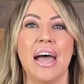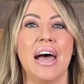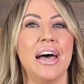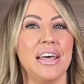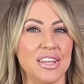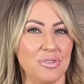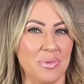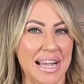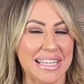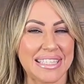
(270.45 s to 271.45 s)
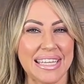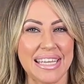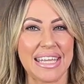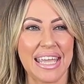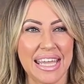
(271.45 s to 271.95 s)
Otherwise, it
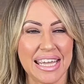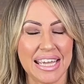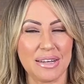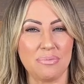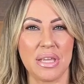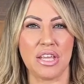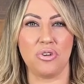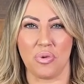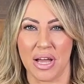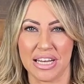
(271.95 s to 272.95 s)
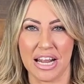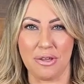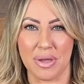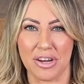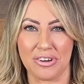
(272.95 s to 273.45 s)
can be quite a
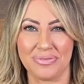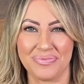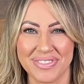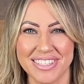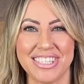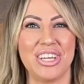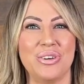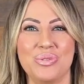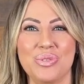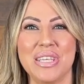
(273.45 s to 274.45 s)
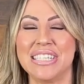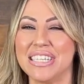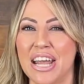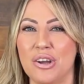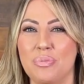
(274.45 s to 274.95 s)
nightmare to go through the
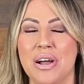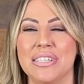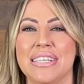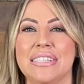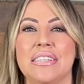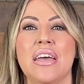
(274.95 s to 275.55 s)
entire process